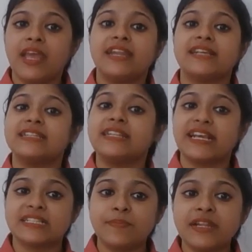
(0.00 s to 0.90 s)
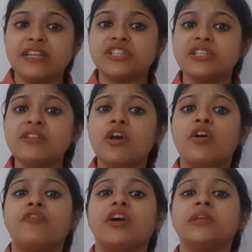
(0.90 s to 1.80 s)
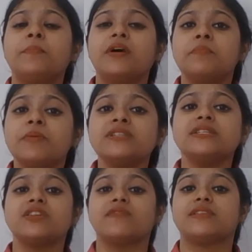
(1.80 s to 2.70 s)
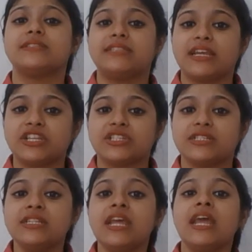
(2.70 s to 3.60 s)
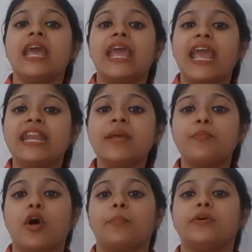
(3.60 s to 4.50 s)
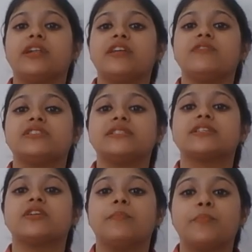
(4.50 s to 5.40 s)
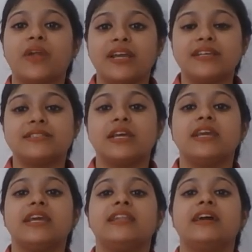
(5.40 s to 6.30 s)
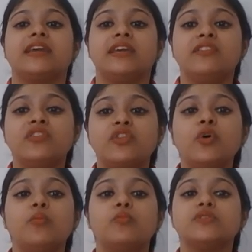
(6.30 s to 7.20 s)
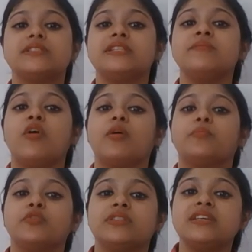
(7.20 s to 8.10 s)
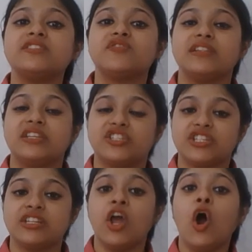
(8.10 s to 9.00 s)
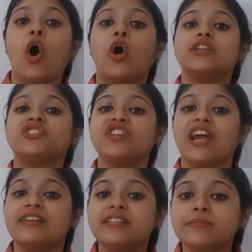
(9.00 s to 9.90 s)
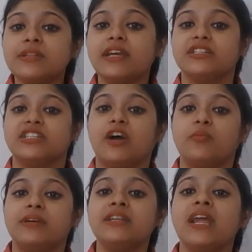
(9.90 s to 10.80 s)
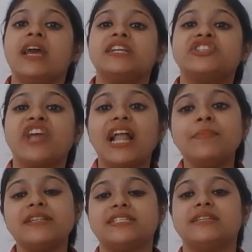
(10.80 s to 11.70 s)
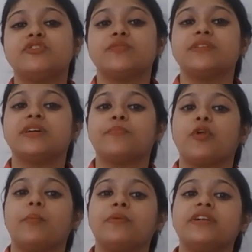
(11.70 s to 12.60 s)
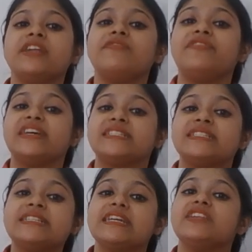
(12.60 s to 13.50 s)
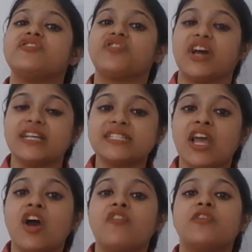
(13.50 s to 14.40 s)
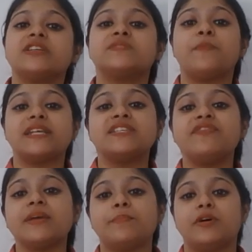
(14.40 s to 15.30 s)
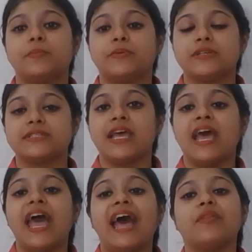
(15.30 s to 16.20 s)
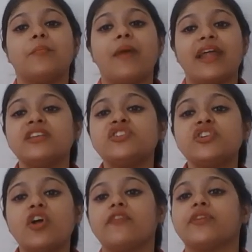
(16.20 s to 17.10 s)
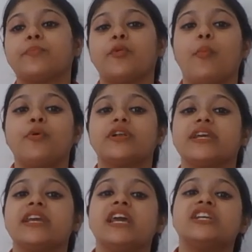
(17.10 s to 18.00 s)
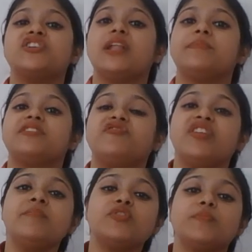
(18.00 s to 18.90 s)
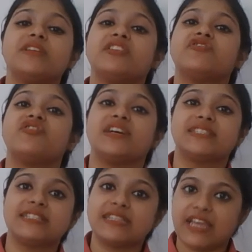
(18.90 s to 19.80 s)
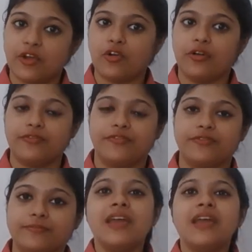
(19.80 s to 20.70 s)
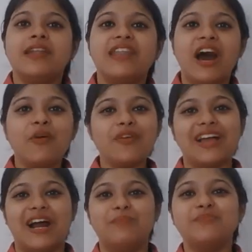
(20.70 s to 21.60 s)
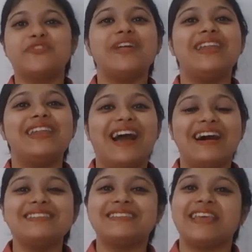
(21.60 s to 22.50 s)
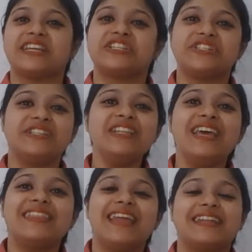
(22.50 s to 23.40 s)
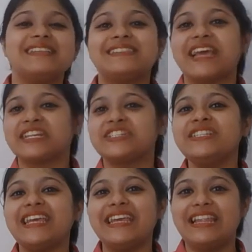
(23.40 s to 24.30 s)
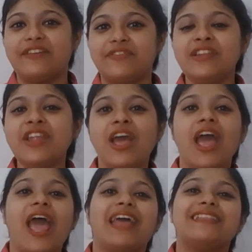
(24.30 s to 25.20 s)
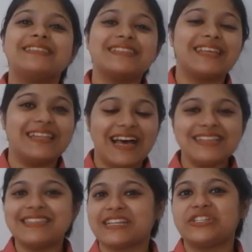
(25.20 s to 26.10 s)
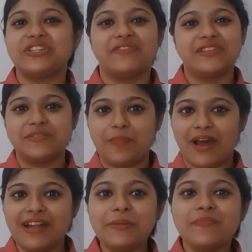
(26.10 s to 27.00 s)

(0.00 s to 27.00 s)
As an explanation, for the purposes of this section, any property which is comprised in a Hindu, Muslim or Buddhist religion or charitable endowment shall be deemed to be the property vested in trust for a specific purpose, and the manager of the property shall be deemed to be the trustee thereof. Now we come to the last section, that is section 11. This is the last section of this part.